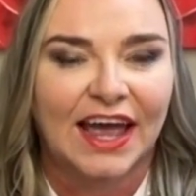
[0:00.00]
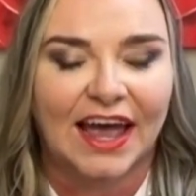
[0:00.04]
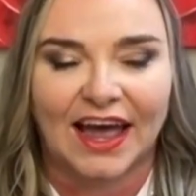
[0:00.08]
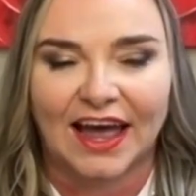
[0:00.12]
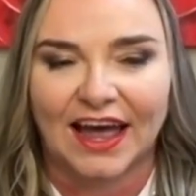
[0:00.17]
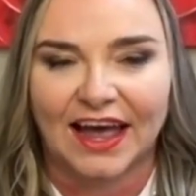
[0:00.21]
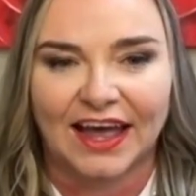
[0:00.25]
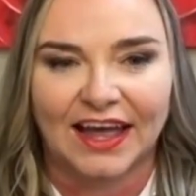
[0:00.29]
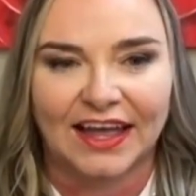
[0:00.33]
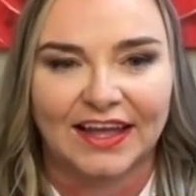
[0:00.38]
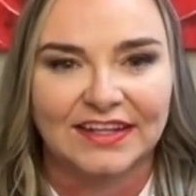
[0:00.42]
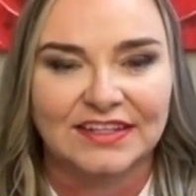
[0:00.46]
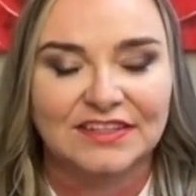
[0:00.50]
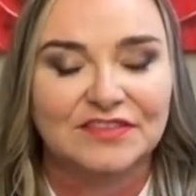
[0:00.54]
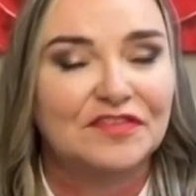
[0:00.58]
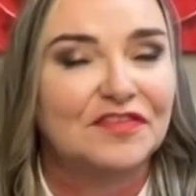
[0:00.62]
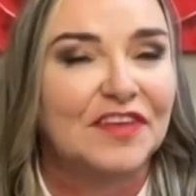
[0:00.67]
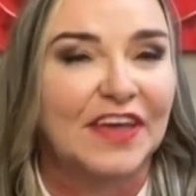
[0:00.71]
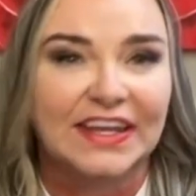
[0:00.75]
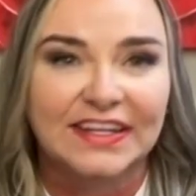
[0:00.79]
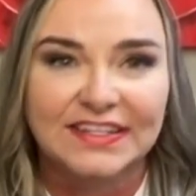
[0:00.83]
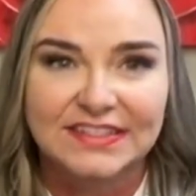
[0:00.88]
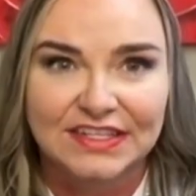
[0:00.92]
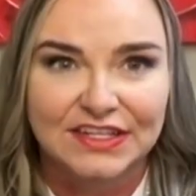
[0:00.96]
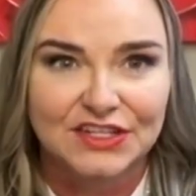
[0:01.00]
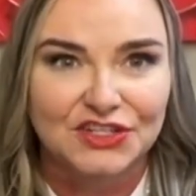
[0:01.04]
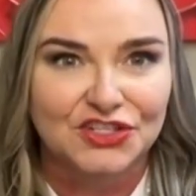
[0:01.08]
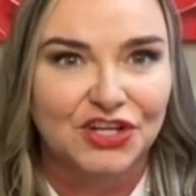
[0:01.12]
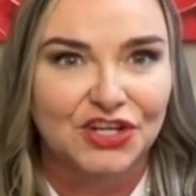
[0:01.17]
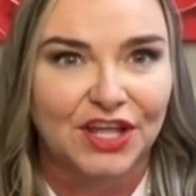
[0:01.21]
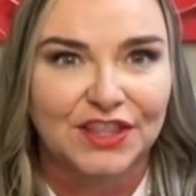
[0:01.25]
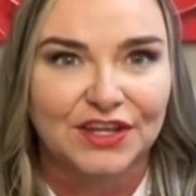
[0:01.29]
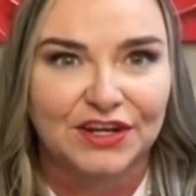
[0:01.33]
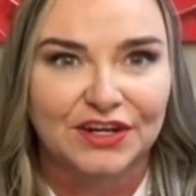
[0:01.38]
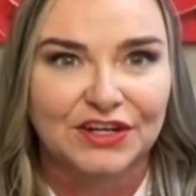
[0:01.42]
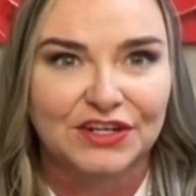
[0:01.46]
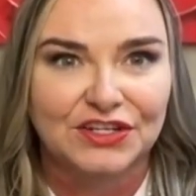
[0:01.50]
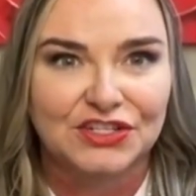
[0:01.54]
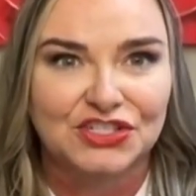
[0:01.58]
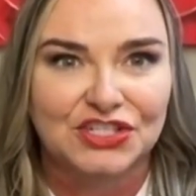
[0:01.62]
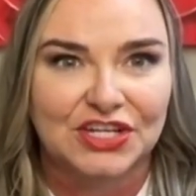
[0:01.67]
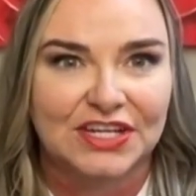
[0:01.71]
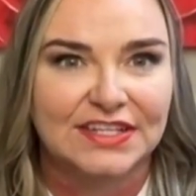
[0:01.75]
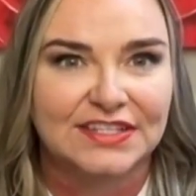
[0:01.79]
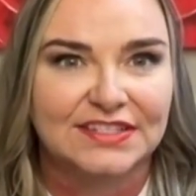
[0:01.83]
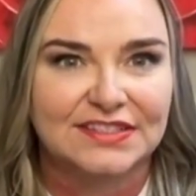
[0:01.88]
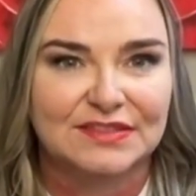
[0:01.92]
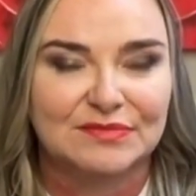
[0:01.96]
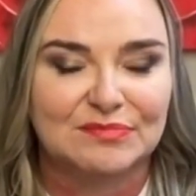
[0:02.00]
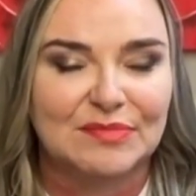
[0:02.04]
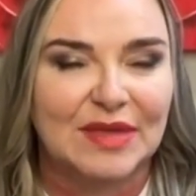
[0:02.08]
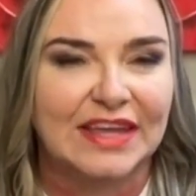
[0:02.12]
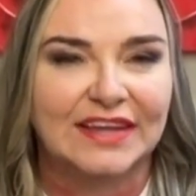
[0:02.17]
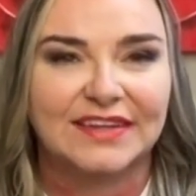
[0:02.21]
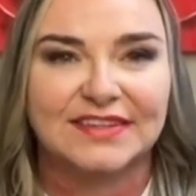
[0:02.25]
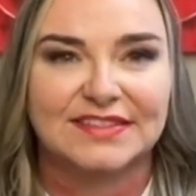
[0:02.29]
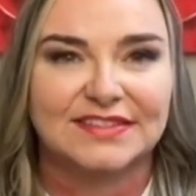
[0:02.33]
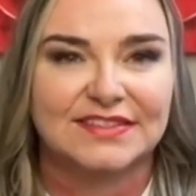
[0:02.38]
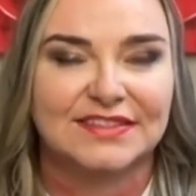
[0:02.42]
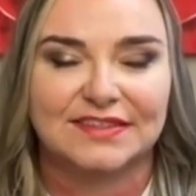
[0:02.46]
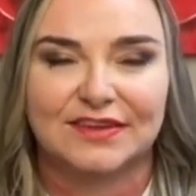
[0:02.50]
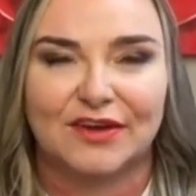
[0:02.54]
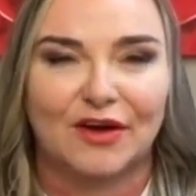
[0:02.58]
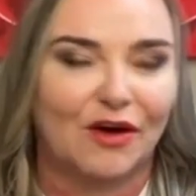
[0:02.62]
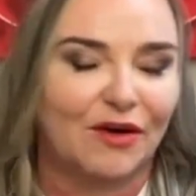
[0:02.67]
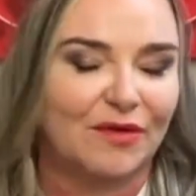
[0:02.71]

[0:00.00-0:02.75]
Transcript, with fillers: and find each other just makes